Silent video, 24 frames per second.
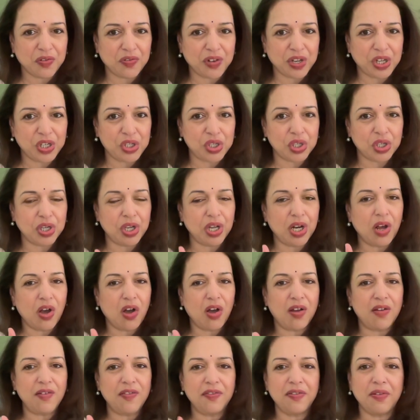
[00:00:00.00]
feature
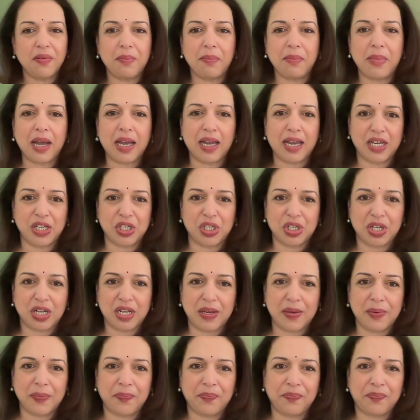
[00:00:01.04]
of Bageshri.
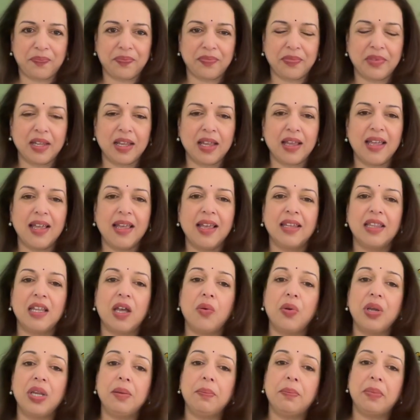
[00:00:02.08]
Now
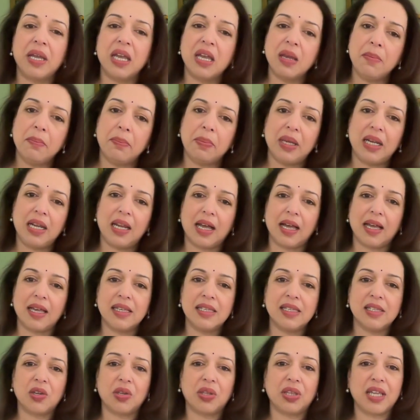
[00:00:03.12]
in Bhim
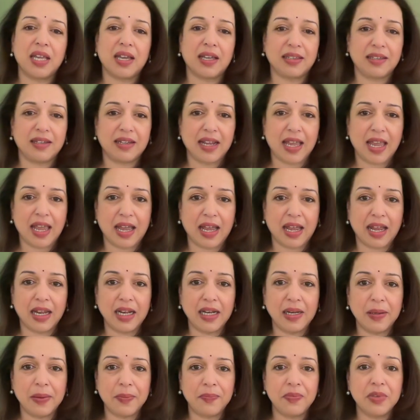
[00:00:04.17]
Palas, on the other hand,
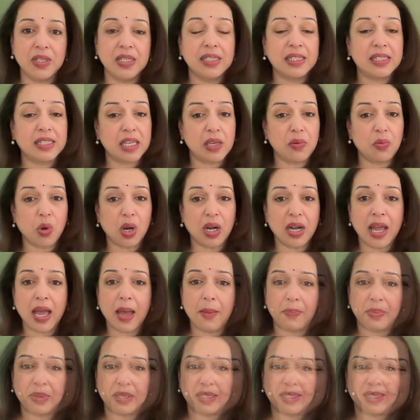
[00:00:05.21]
see what
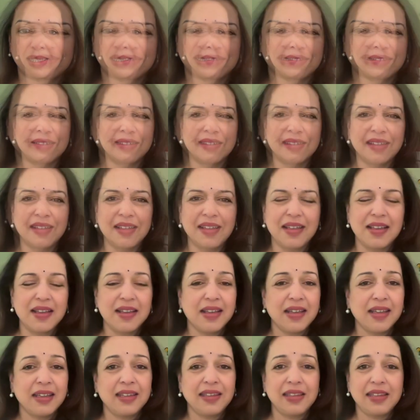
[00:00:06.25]
happens.
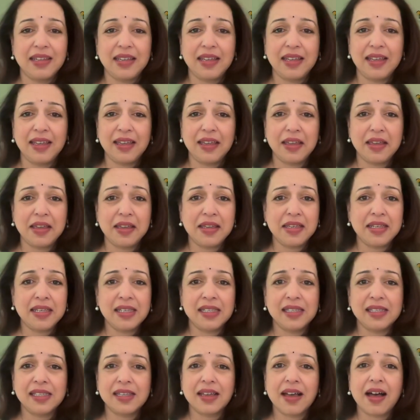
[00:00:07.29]
Ni
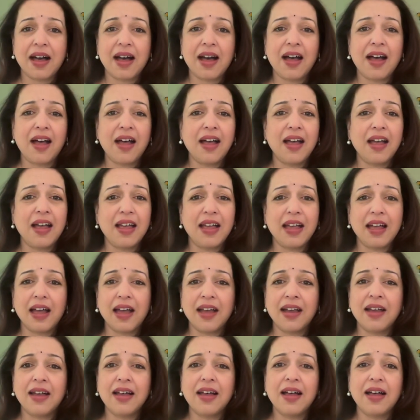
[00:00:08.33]
sa
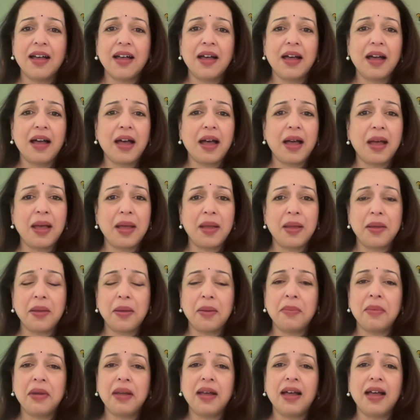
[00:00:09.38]
ga
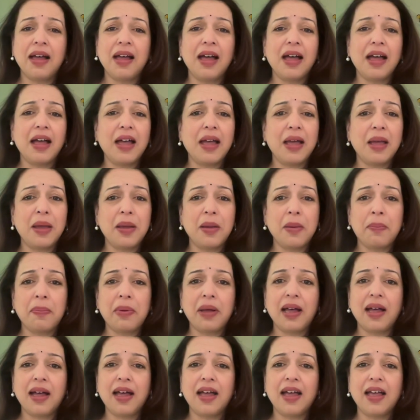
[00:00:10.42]
ma
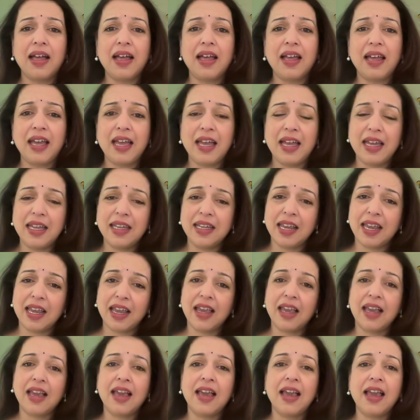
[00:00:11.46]
pa
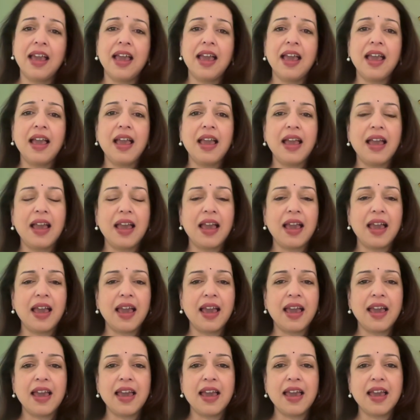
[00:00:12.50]

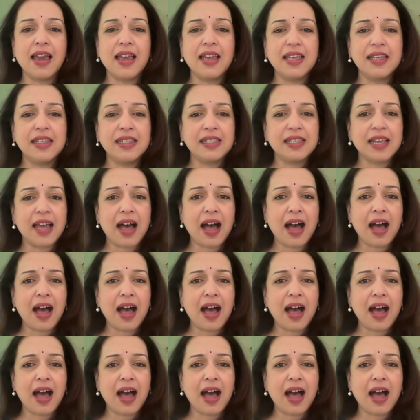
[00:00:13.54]
ni sa